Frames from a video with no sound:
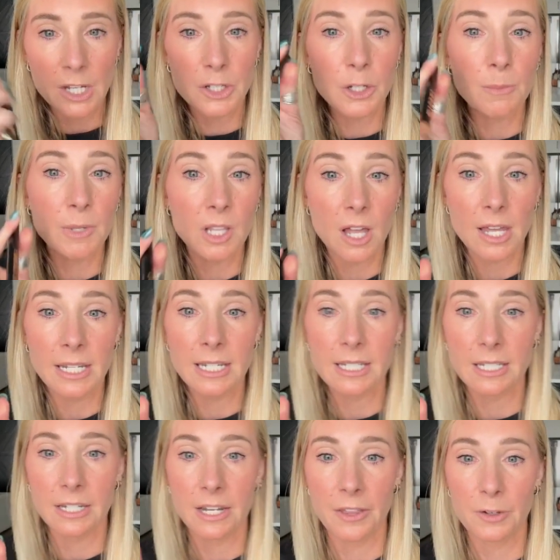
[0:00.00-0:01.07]
So Milani
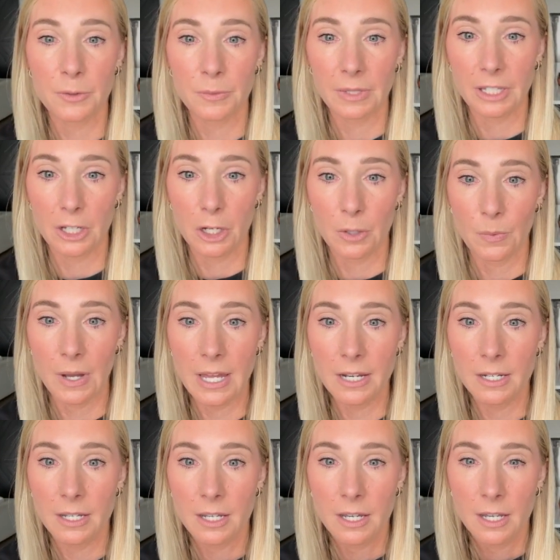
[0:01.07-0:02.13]
is another really good one.
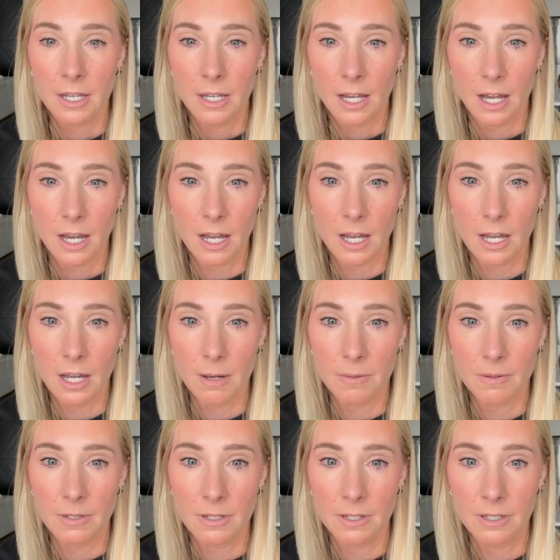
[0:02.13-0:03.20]

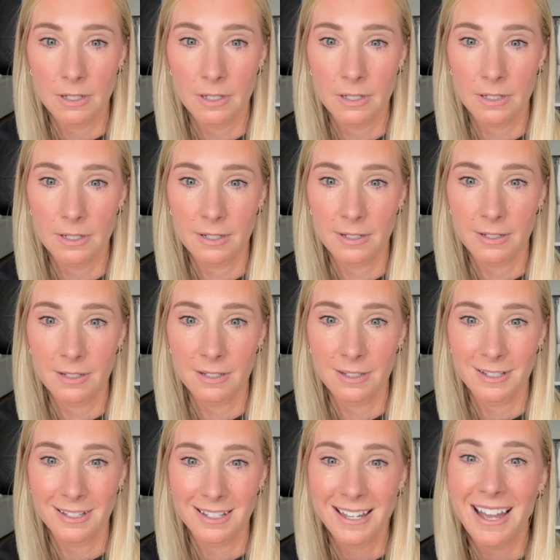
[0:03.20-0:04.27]
Oh,
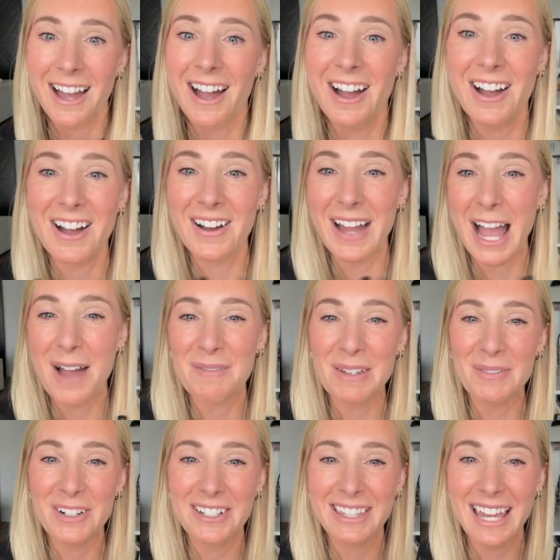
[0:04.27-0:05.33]

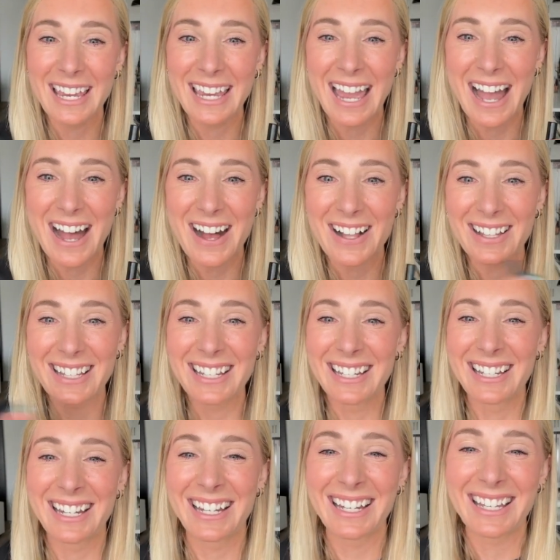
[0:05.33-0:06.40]
happy birthday, Cal.
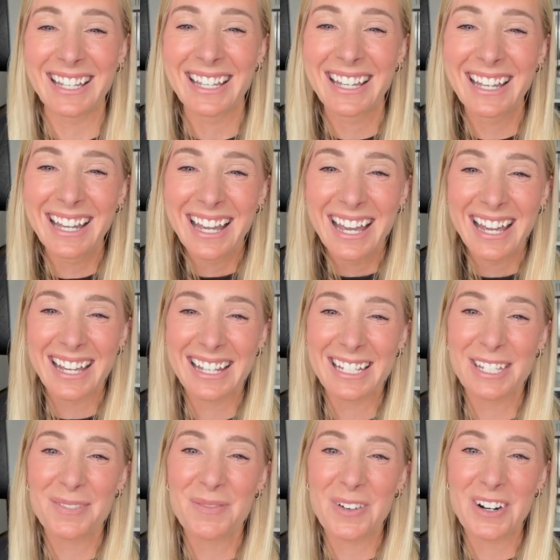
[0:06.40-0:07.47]

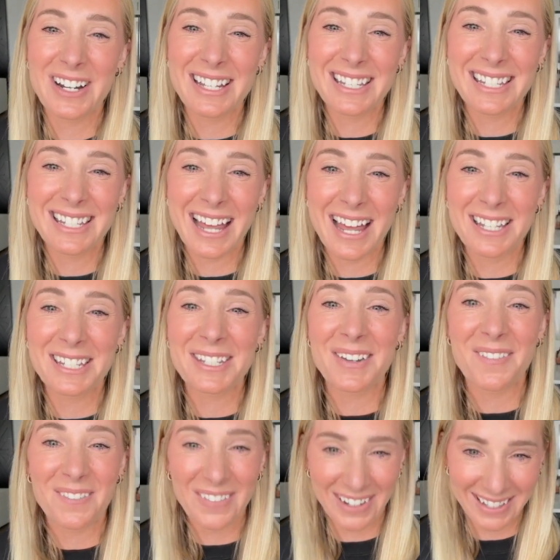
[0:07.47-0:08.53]
It's Mora's son's
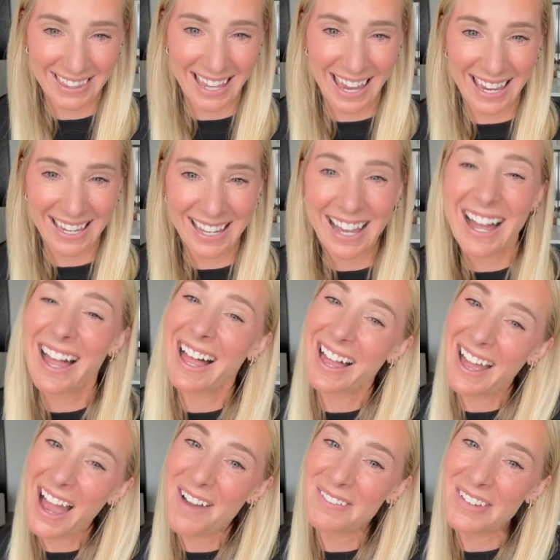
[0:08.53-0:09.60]
birthday.
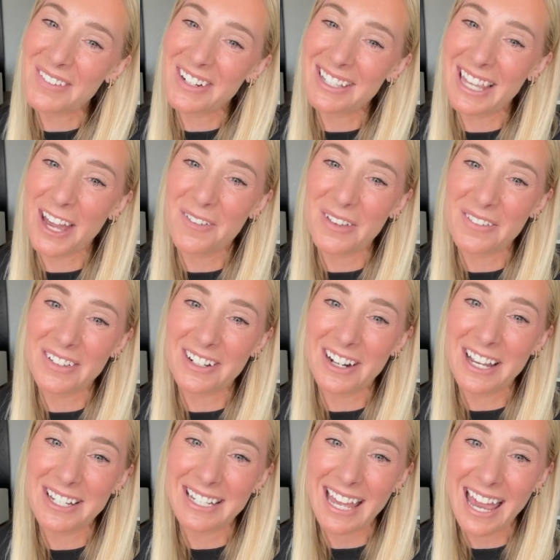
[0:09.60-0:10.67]
Happy birthday. I hope you have a
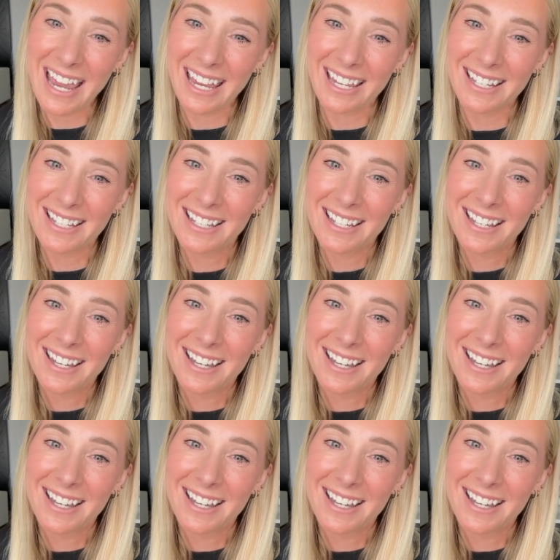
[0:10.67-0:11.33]
great day.